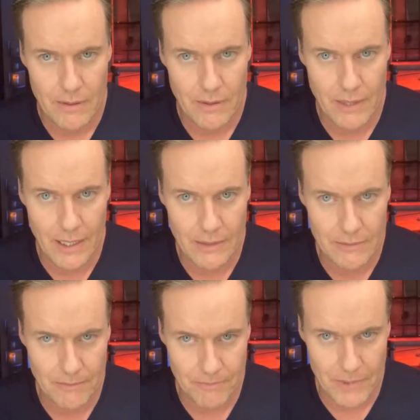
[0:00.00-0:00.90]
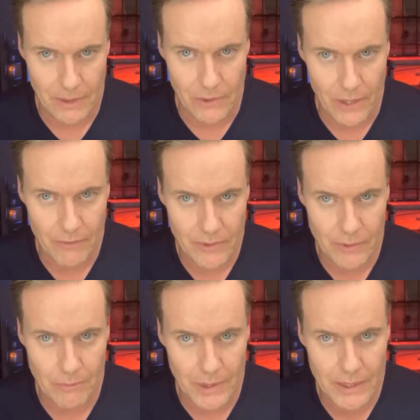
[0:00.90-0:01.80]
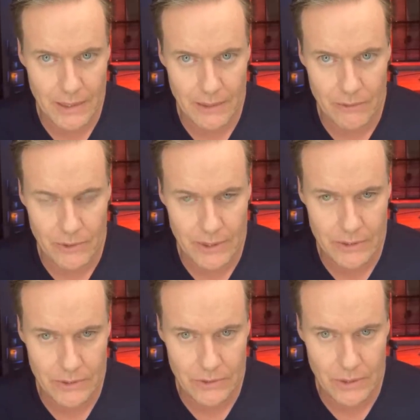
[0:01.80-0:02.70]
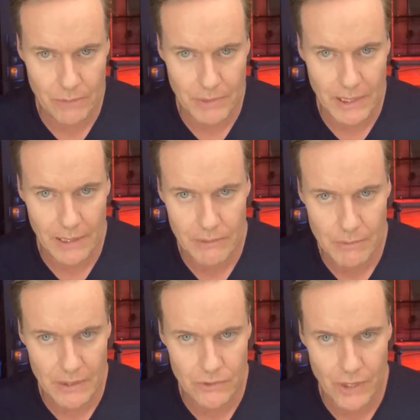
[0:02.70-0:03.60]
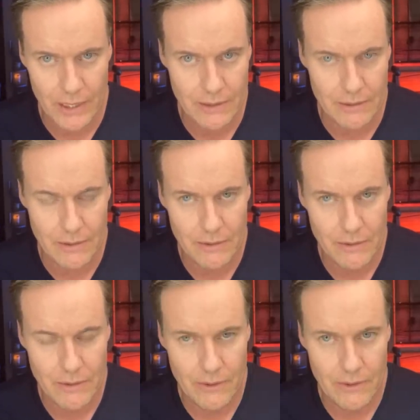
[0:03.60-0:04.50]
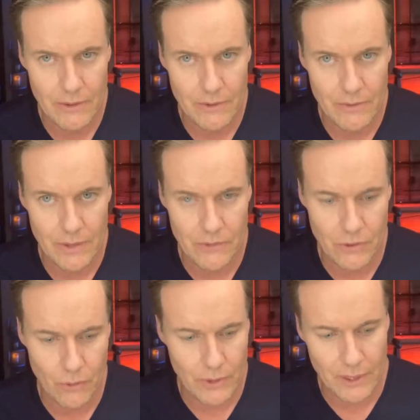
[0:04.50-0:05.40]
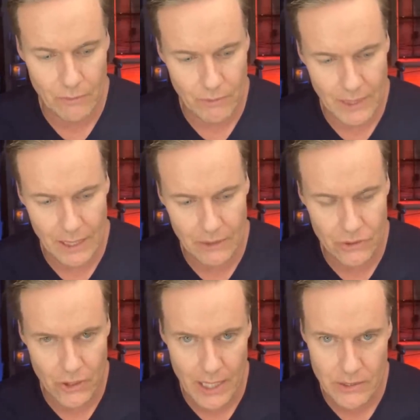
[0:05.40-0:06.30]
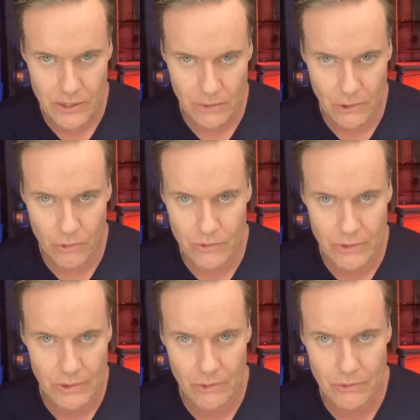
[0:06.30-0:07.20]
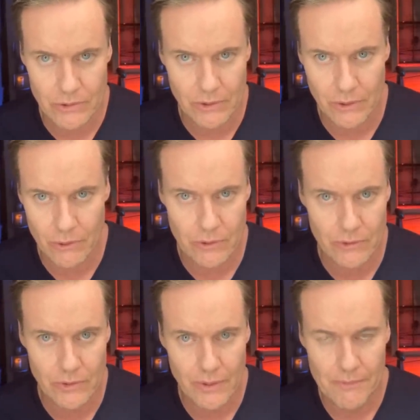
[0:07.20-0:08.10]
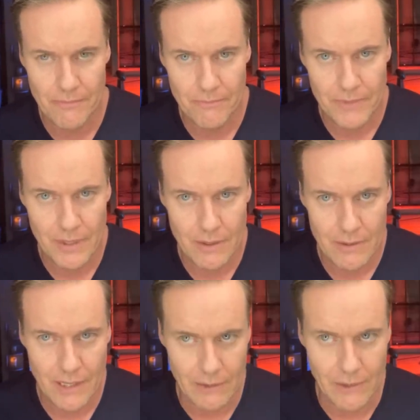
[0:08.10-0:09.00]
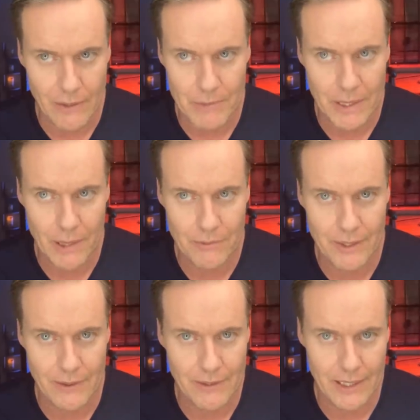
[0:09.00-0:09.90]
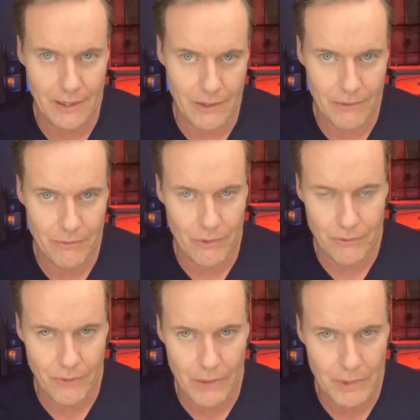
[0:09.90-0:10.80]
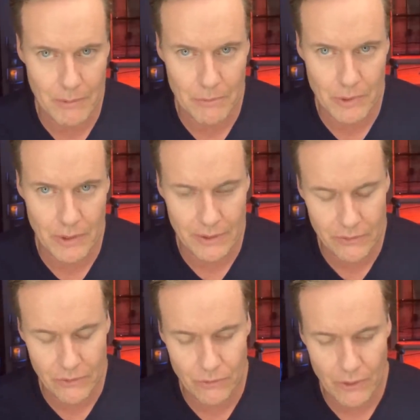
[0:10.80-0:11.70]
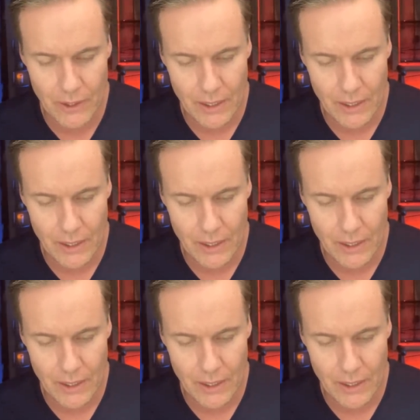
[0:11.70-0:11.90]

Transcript: that the love is abundant in the relationship, but you have to be attracted. And so when that attraction lowers and lowers and lowers, that love becomes like a love for a family member. And this is